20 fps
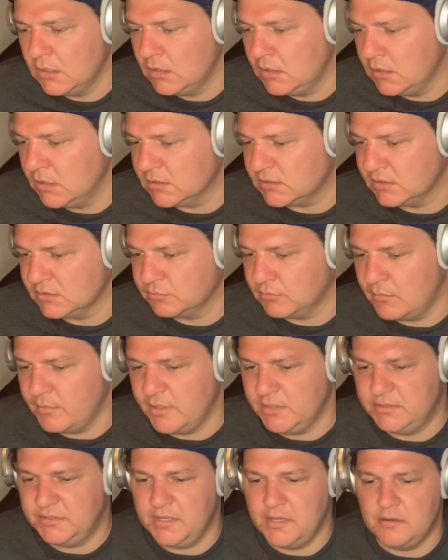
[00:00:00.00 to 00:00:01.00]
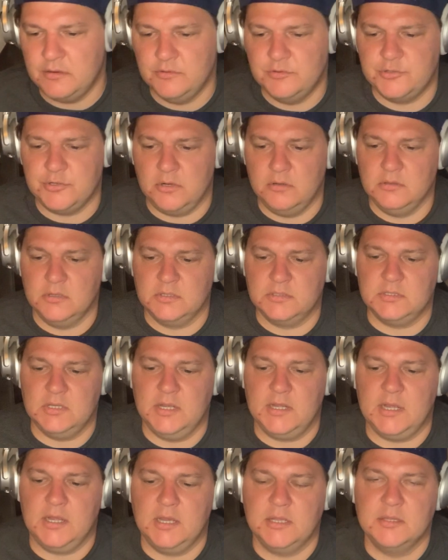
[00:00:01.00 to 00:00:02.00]
This is what my standard chart looks
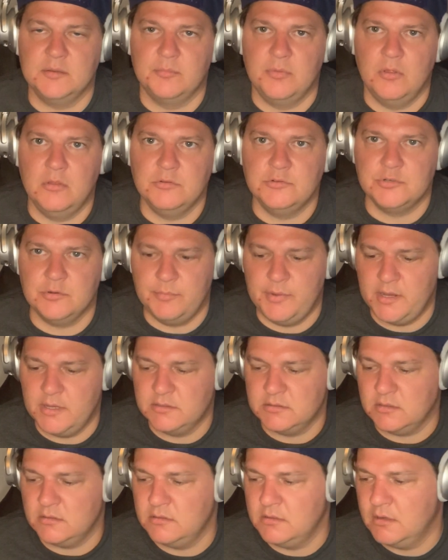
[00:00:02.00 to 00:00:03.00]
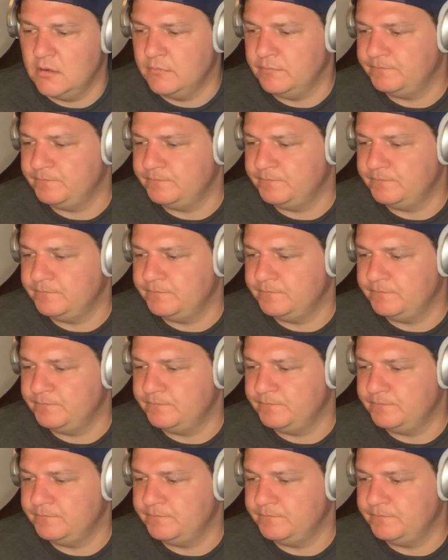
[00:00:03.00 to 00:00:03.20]
like. I got the Bollinger Bands on there.